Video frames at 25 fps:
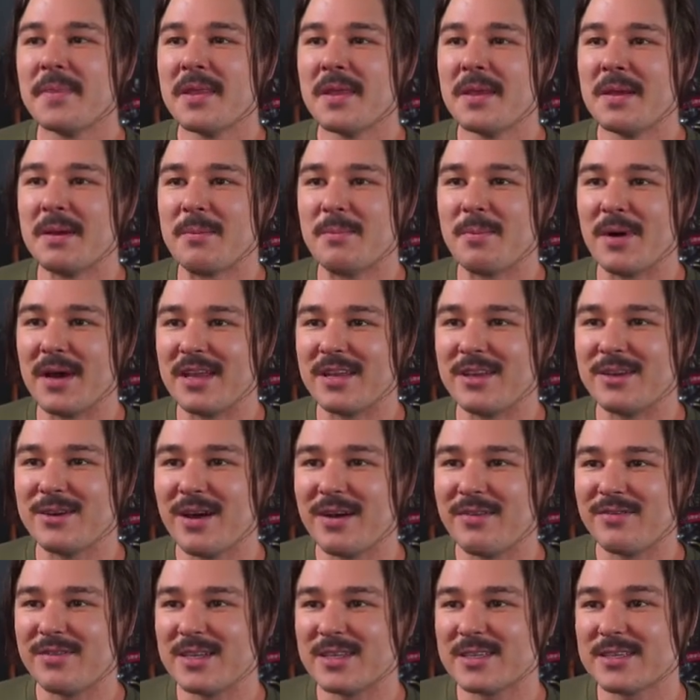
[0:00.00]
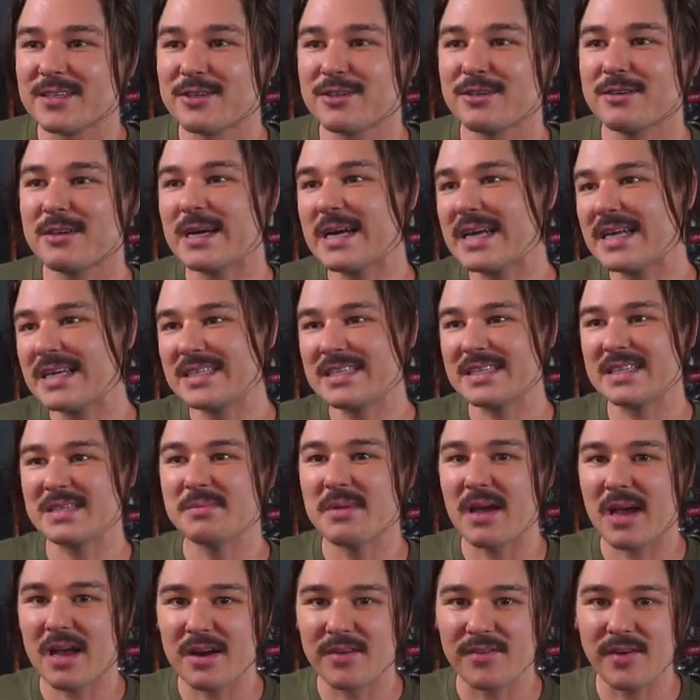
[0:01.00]
but you have this crazy
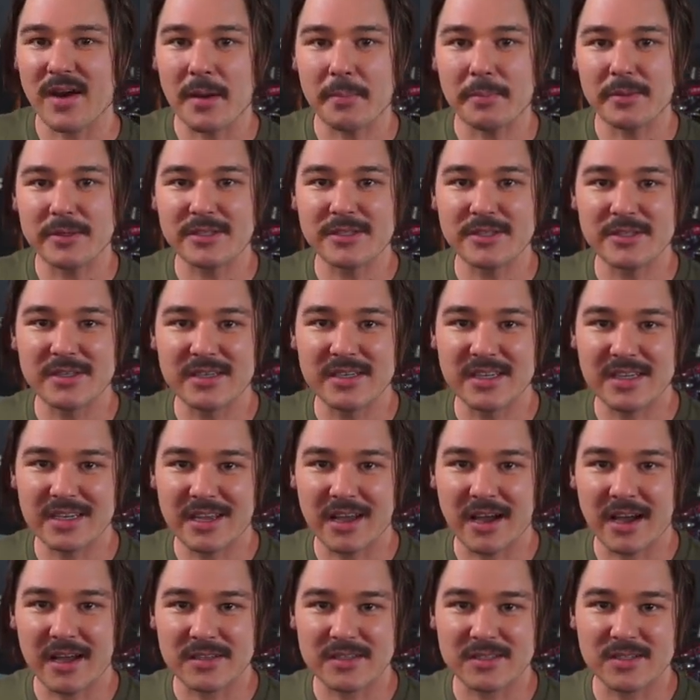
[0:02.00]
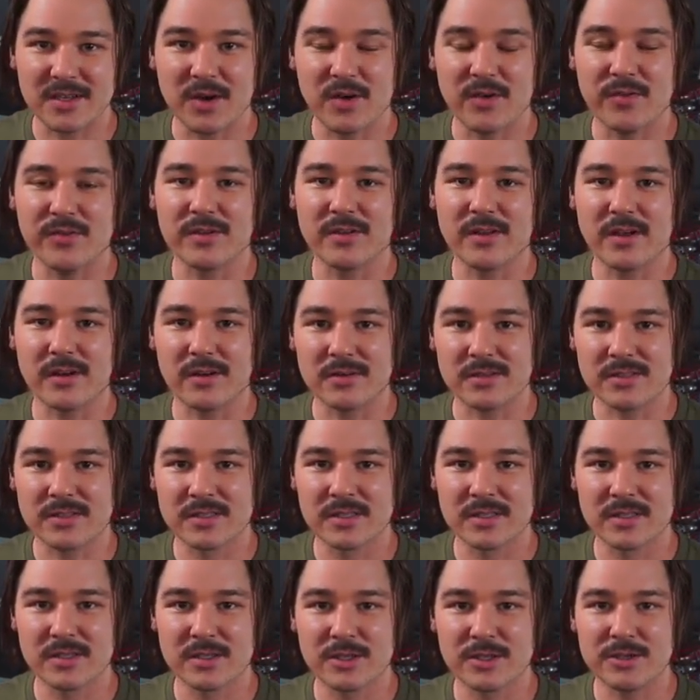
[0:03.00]
amount of opportunity cost over those
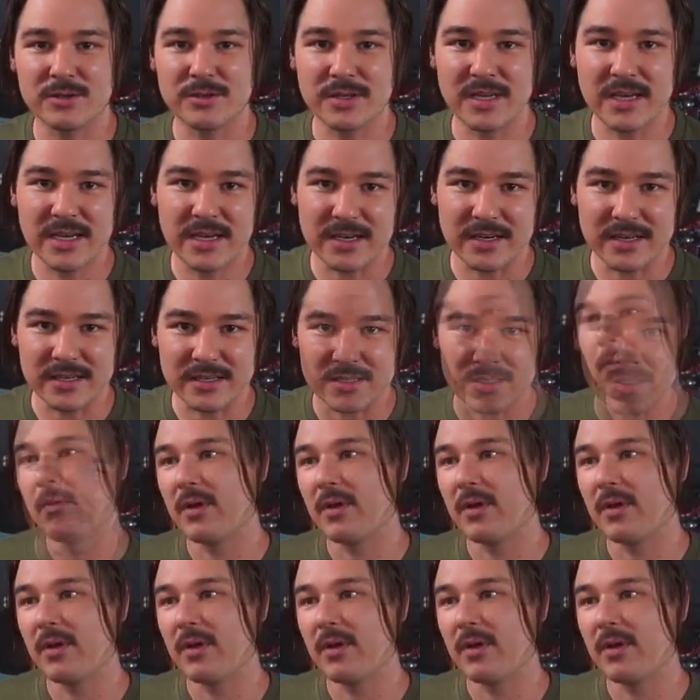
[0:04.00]
2 years.